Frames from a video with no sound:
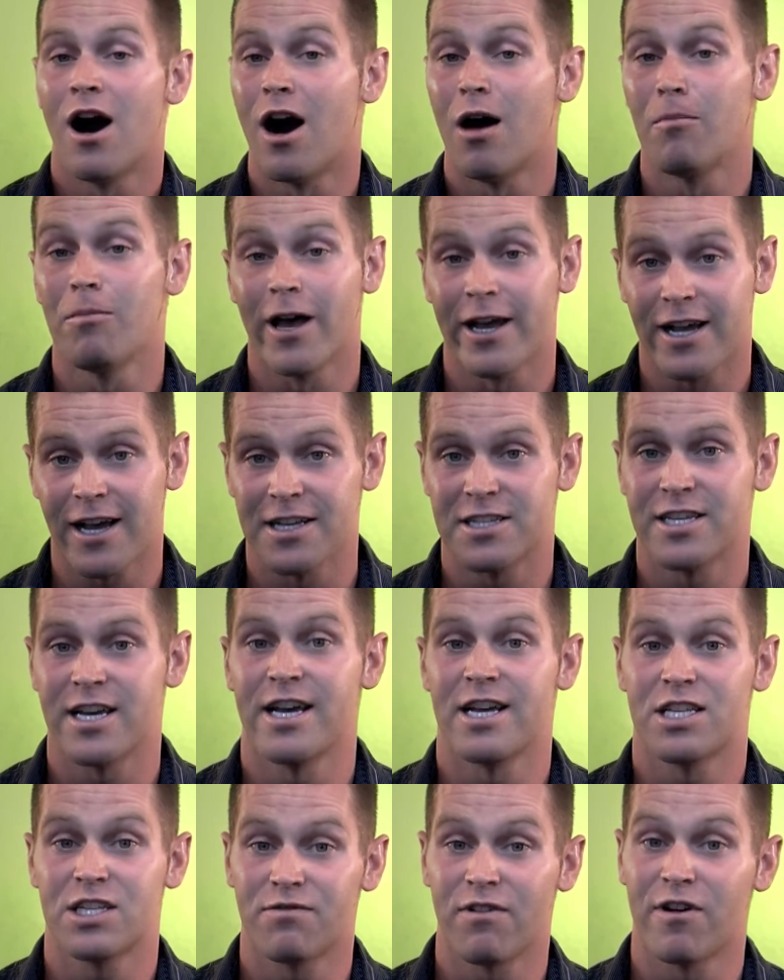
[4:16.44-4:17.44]
Like I say,
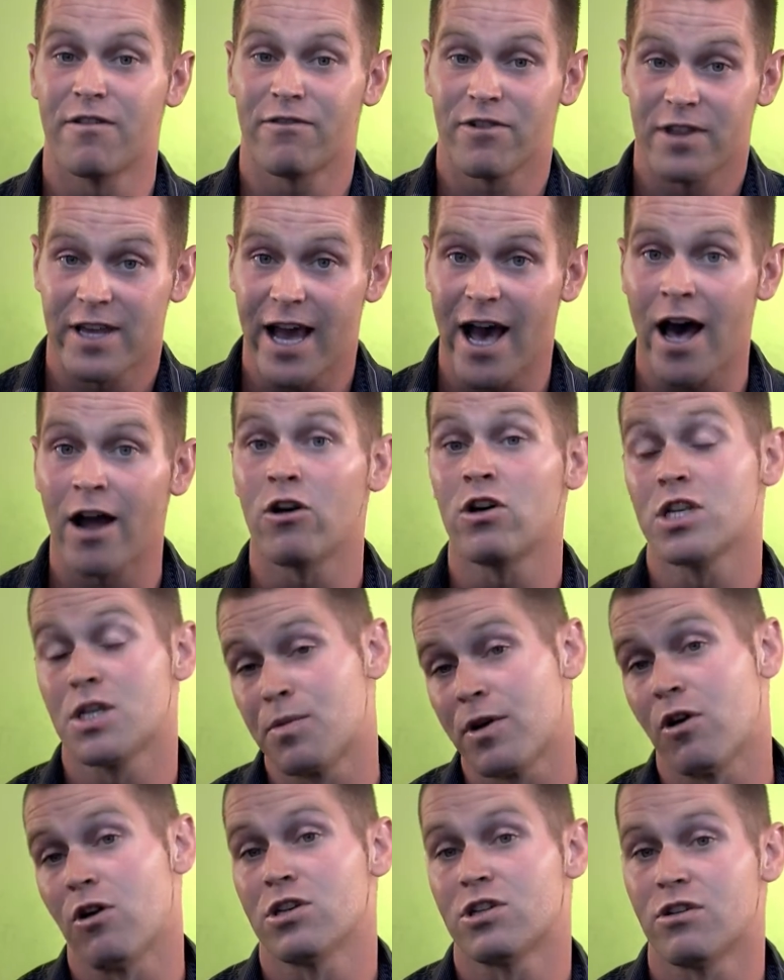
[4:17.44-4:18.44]
it's fun for the adults,
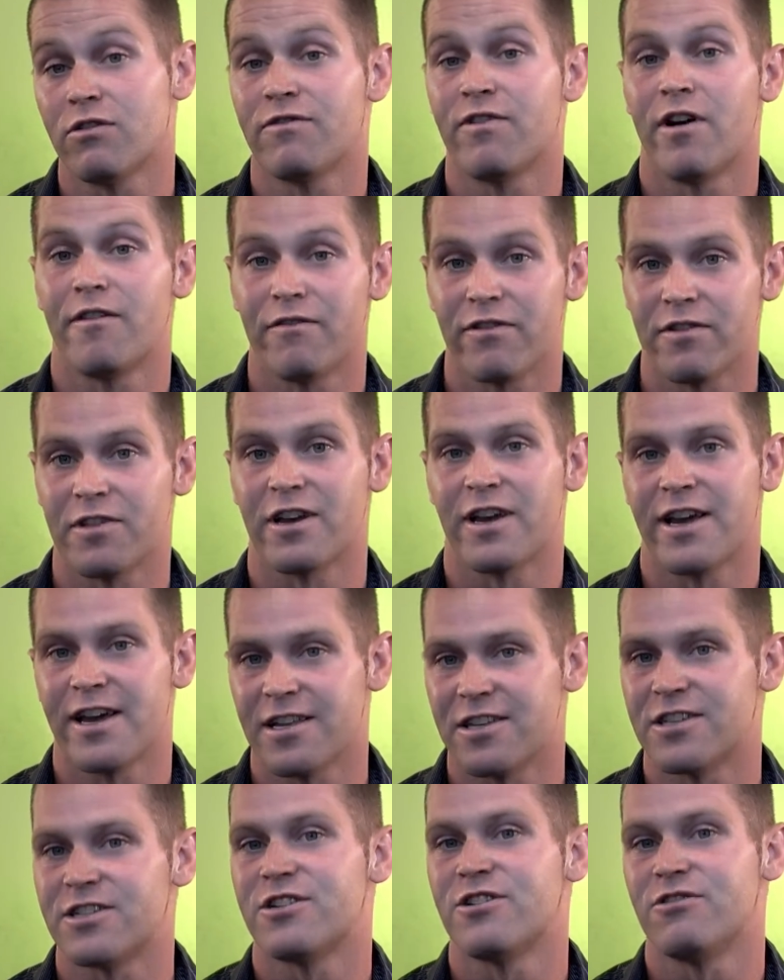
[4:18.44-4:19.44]
but also fun for the
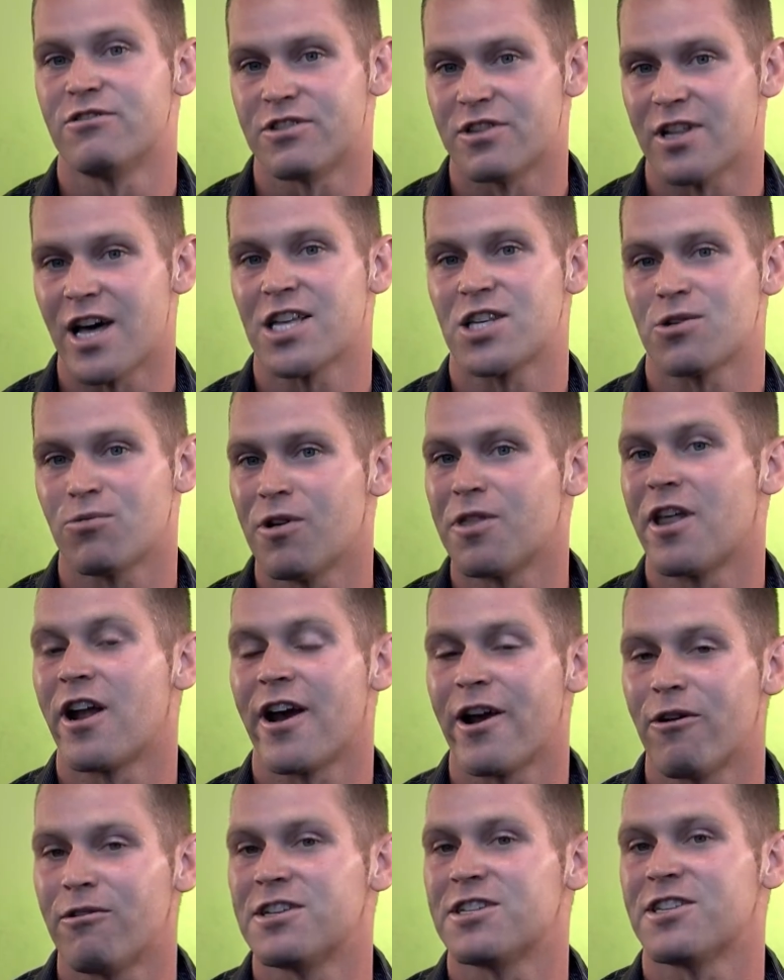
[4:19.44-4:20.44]
kids too. So that's one that I
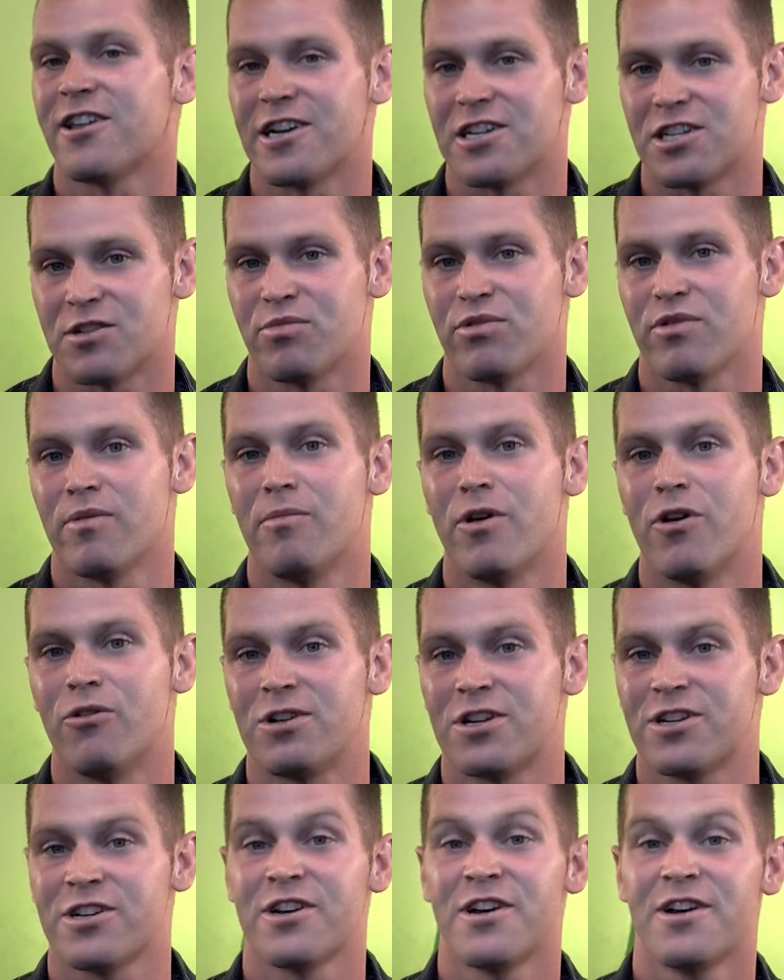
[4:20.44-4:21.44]
always like to
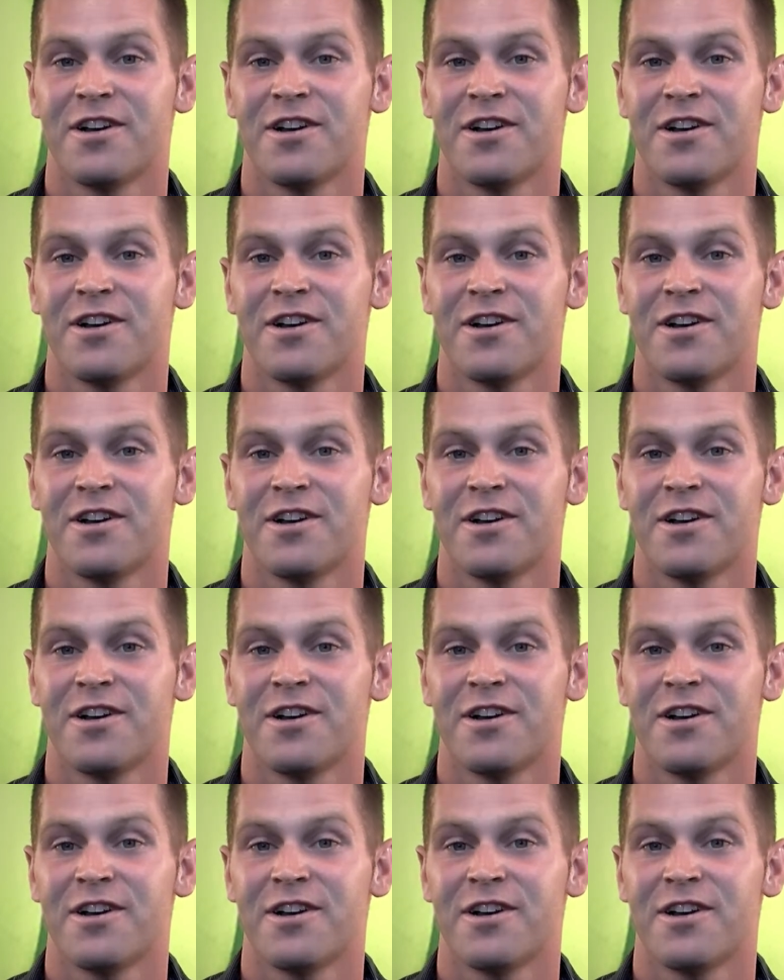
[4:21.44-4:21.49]
promote.